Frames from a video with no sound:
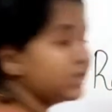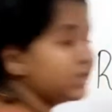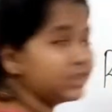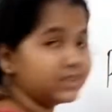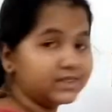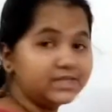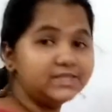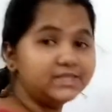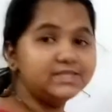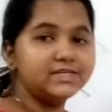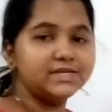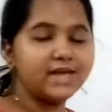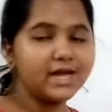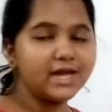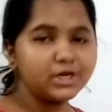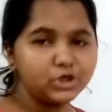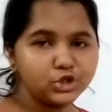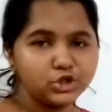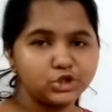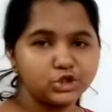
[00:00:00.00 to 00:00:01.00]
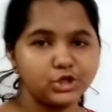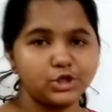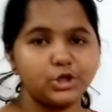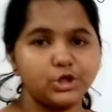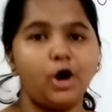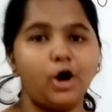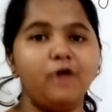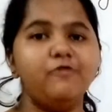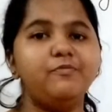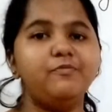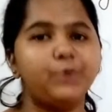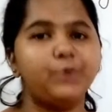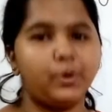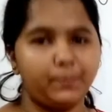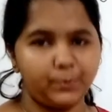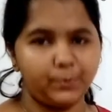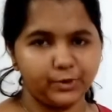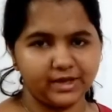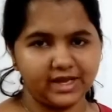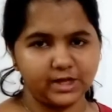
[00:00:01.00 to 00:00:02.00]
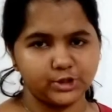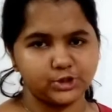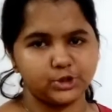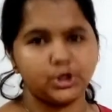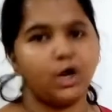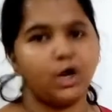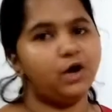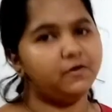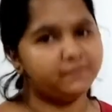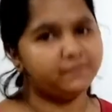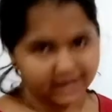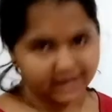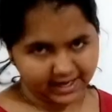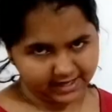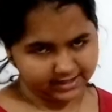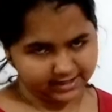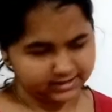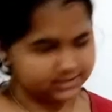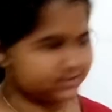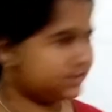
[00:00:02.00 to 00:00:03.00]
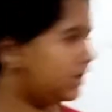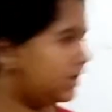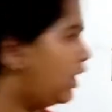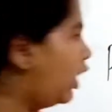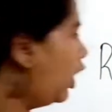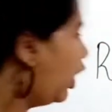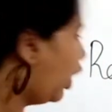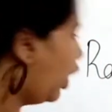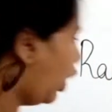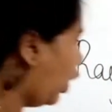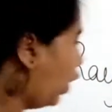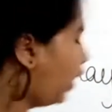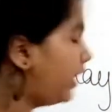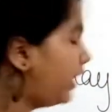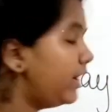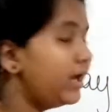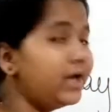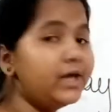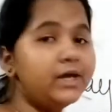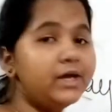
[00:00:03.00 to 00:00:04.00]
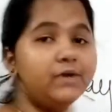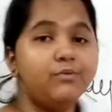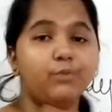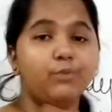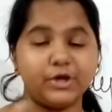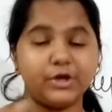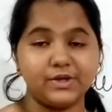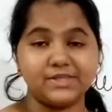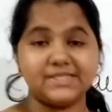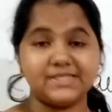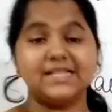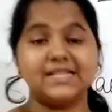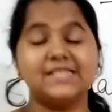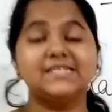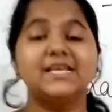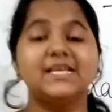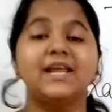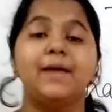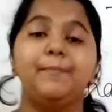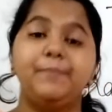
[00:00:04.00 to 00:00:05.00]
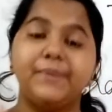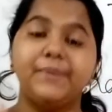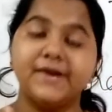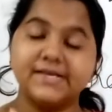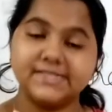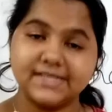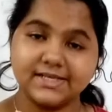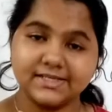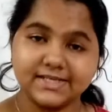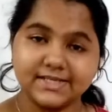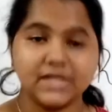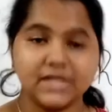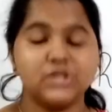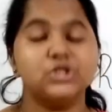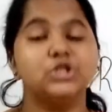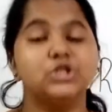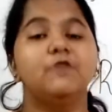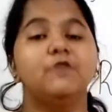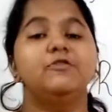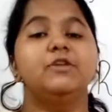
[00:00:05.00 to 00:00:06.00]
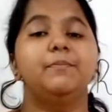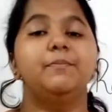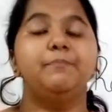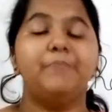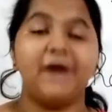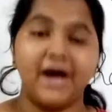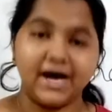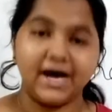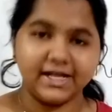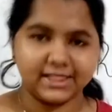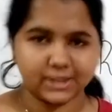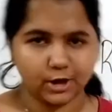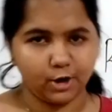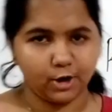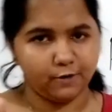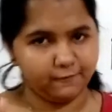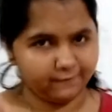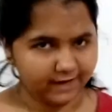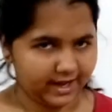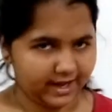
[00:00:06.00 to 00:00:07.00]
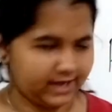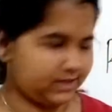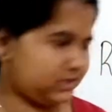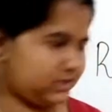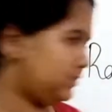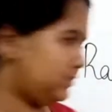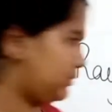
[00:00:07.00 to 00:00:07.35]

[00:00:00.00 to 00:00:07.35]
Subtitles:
The direction of propagation of light, or what do you say? It's a representation of the path of light.